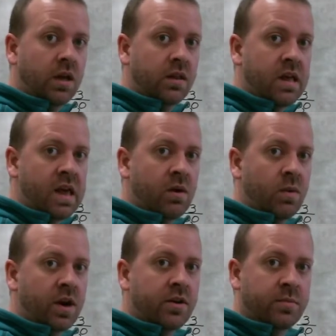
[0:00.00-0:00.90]
than
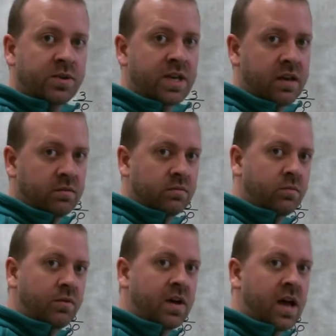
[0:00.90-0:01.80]
100%.
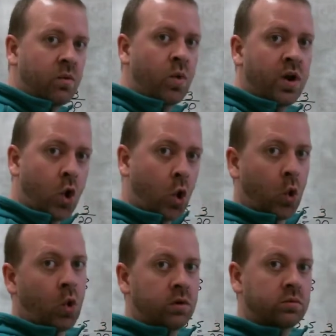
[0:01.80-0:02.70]
We've got one
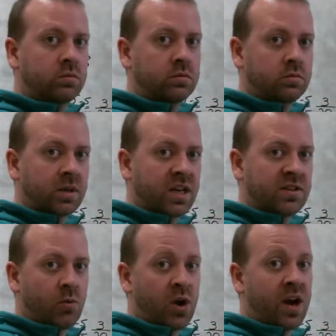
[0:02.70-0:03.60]
whole because
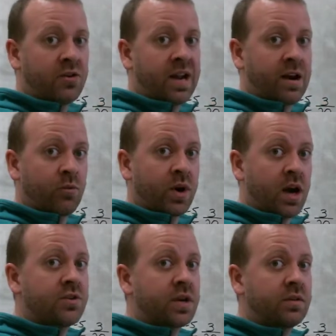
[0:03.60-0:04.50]
a 100 out of
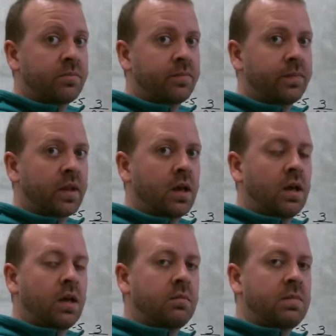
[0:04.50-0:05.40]
100
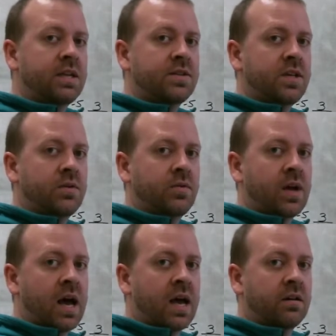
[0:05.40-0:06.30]
means that you've
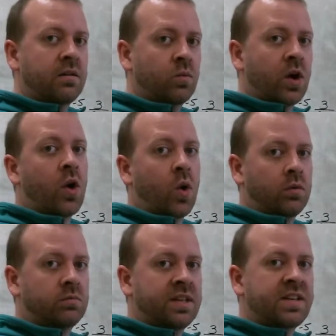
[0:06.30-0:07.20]
got one
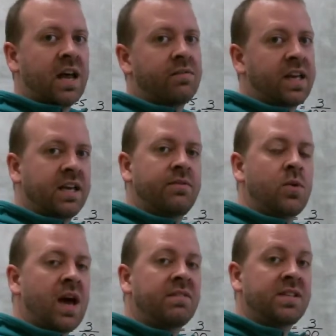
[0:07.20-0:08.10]
whole. It's kind of like if you
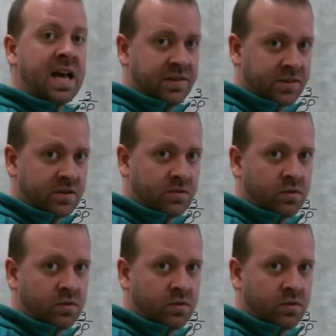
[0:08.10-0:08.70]
have a test